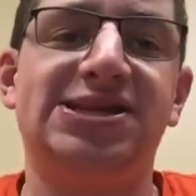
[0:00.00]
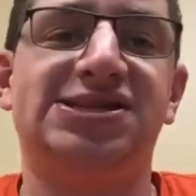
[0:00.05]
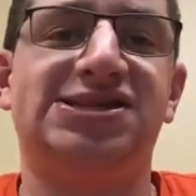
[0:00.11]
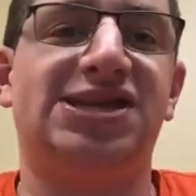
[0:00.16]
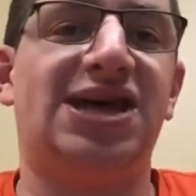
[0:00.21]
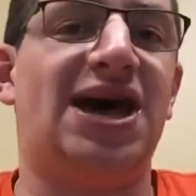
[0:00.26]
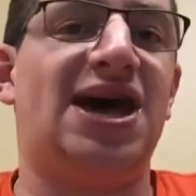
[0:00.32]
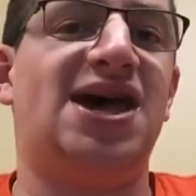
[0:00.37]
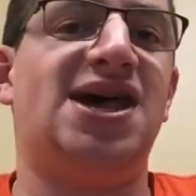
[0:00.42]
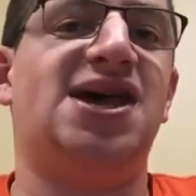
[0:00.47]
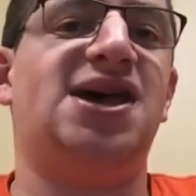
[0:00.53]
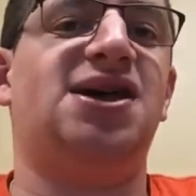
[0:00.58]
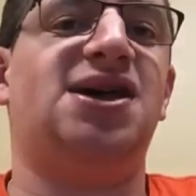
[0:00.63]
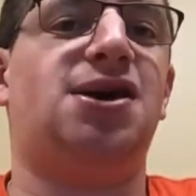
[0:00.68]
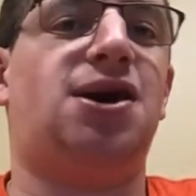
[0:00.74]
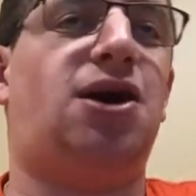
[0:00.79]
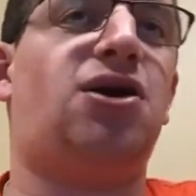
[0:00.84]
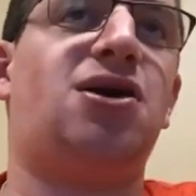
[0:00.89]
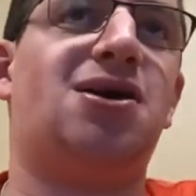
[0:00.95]

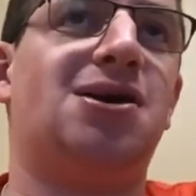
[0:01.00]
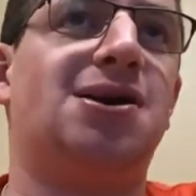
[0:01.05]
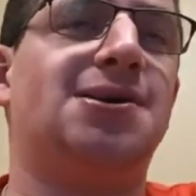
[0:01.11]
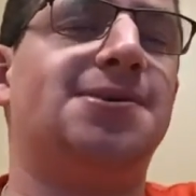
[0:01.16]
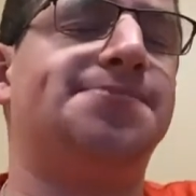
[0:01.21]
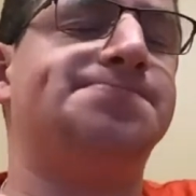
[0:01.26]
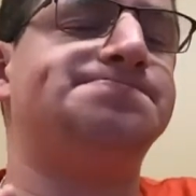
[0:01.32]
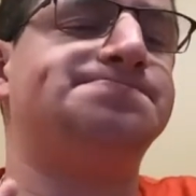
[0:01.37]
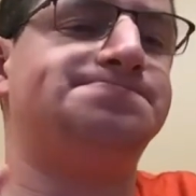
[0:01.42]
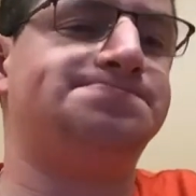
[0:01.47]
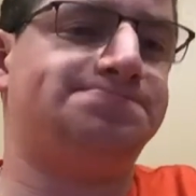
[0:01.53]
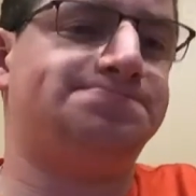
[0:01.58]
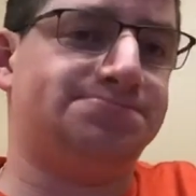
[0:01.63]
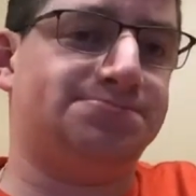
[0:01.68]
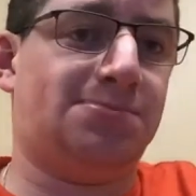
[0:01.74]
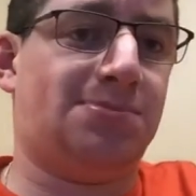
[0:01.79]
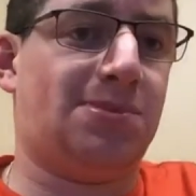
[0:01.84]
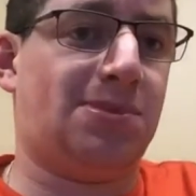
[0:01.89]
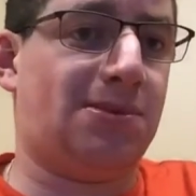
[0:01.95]
effective and have a
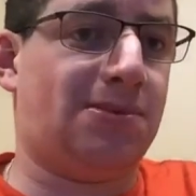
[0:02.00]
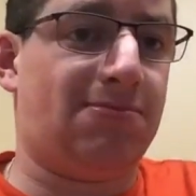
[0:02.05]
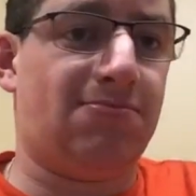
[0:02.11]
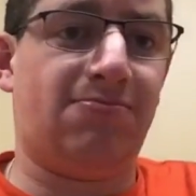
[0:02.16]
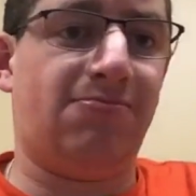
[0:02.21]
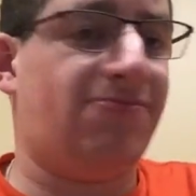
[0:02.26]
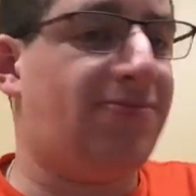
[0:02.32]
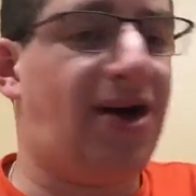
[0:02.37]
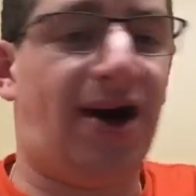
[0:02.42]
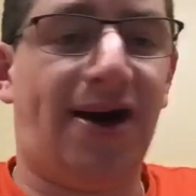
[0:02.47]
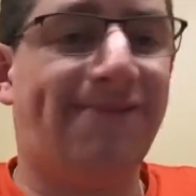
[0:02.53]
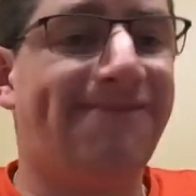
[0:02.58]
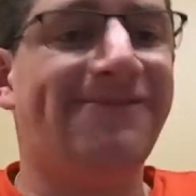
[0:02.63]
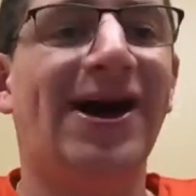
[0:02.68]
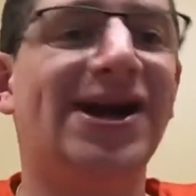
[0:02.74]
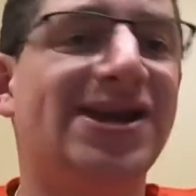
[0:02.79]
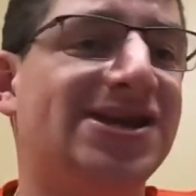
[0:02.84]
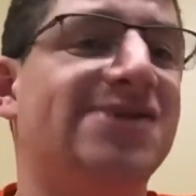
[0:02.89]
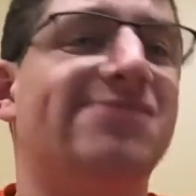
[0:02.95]
legacy
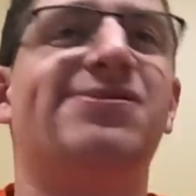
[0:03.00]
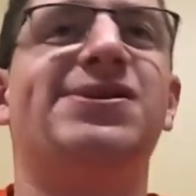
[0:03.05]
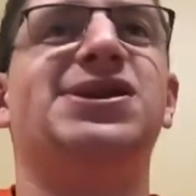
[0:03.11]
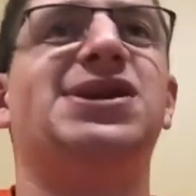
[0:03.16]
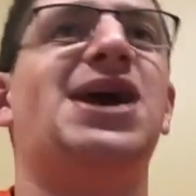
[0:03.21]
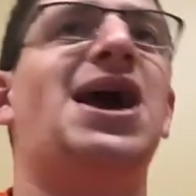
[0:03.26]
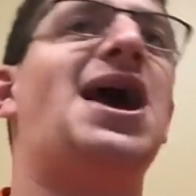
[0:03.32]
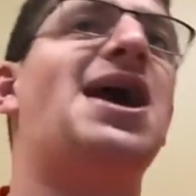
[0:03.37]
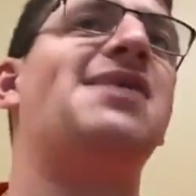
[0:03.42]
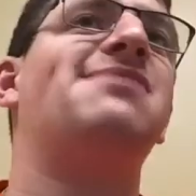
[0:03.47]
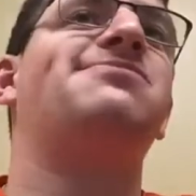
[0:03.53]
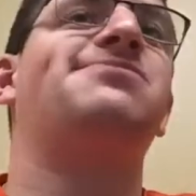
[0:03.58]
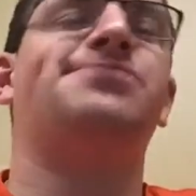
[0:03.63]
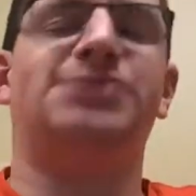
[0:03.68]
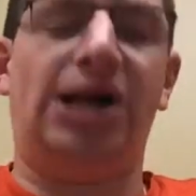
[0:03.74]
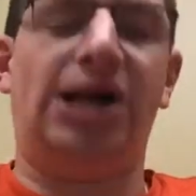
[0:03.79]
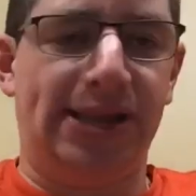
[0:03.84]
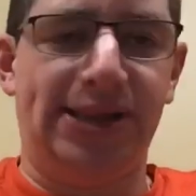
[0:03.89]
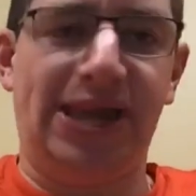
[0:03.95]
attached to them.
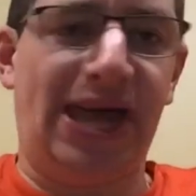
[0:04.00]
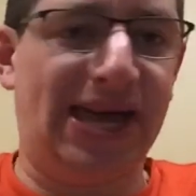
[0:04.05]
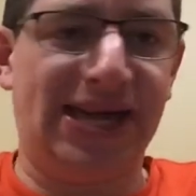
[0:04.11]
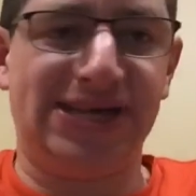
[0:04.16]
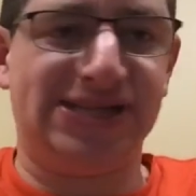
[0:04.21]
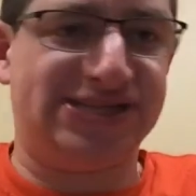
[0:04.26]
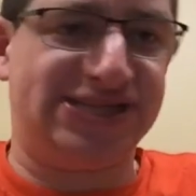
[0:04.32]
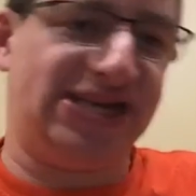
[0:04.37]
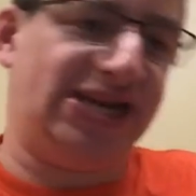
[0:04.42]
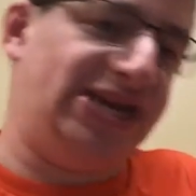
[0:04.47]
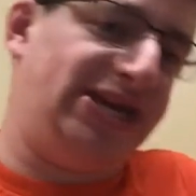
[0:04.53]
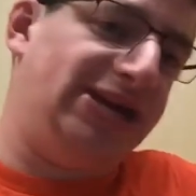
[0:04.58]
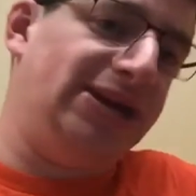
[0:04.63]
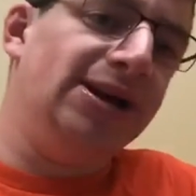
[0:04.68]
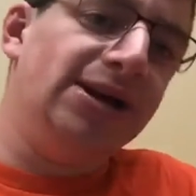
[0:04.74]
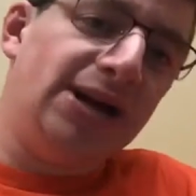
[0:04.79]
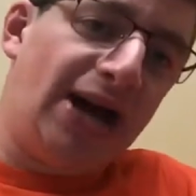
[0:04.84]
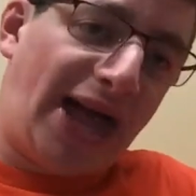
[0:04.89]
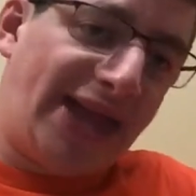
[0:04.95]
Not
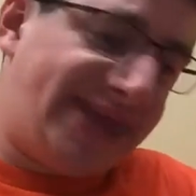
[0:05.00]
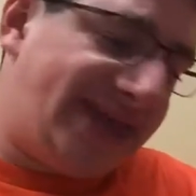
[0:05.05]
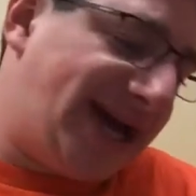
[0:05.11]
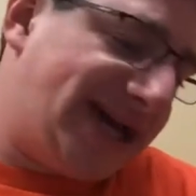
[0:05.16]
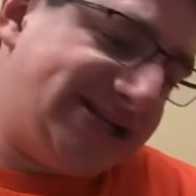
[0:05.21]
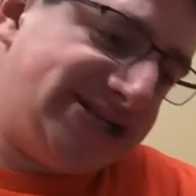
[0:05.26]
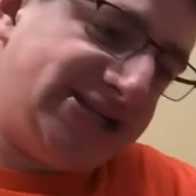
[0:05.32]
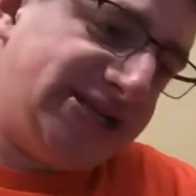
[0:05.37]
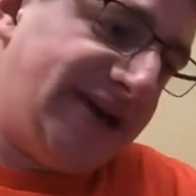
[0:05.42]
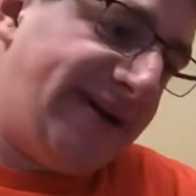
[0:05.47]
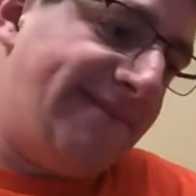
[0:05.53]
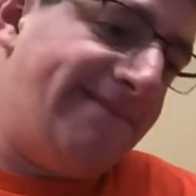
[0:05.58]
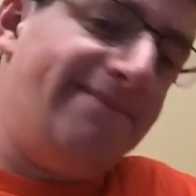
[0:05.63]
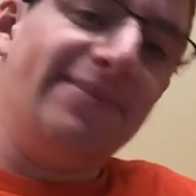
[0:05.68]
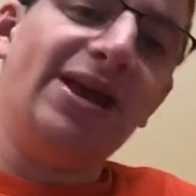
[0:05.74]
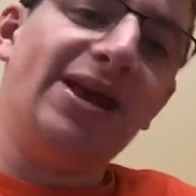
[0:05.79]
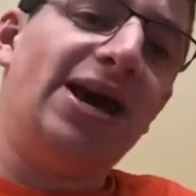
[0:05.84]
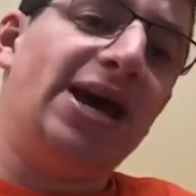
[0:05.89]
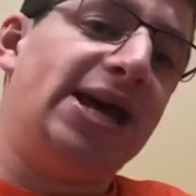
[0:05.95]
Hernandez and
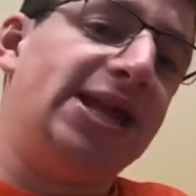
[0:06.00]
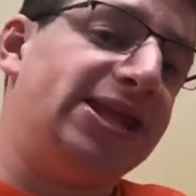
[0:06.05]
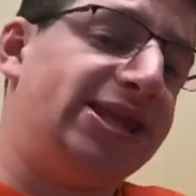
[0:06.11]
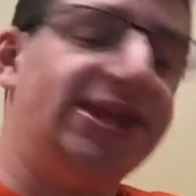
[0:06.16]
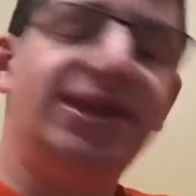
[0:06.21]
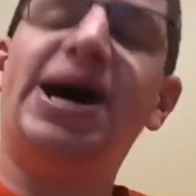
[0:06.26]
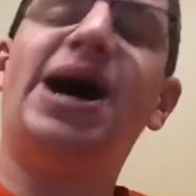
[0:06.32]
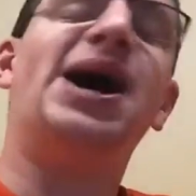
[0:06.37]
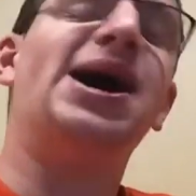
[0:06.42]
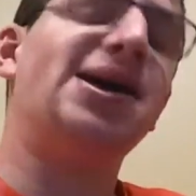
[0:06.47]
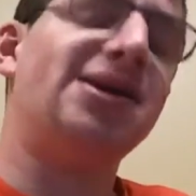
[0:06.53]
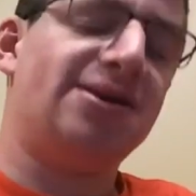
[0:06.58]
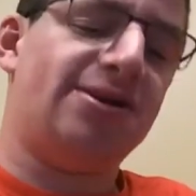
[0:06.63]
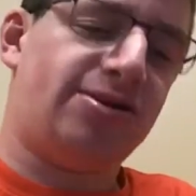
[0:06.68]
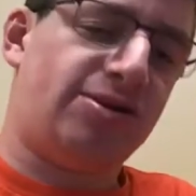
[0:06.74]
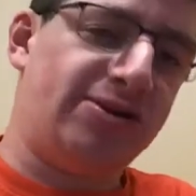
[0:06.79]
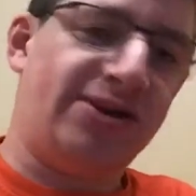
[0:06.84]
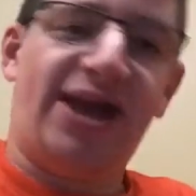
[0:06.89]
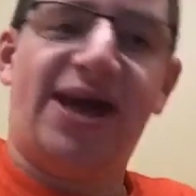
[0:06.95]
Gronkowski, but
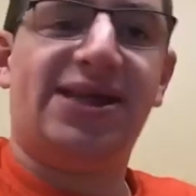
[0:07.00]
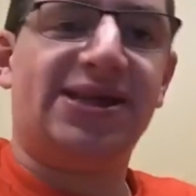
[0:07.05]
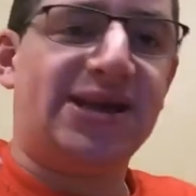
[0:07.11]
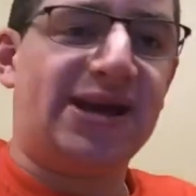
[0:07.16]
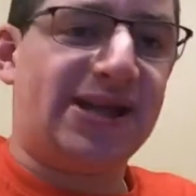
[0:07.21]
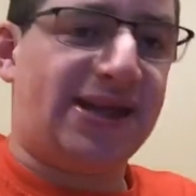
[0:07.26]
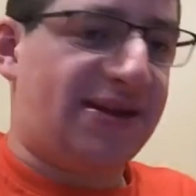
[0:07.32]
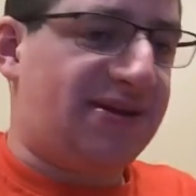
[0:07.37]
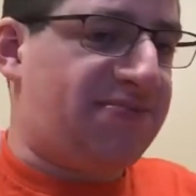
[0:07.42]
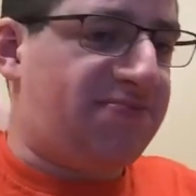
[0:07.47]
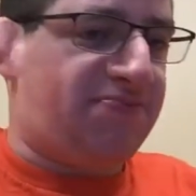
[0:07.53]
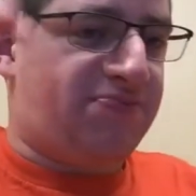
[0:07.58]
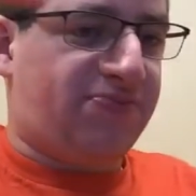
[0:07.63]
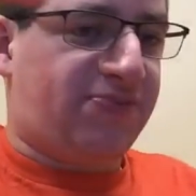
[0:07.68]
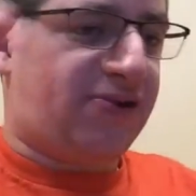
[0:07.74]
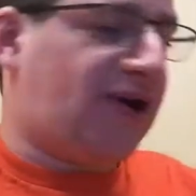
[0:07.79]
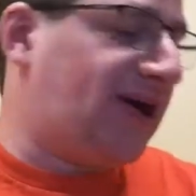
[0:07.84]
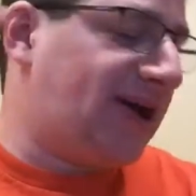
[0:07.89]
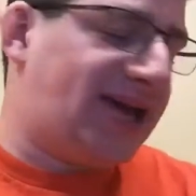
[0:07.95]
the point is still valid.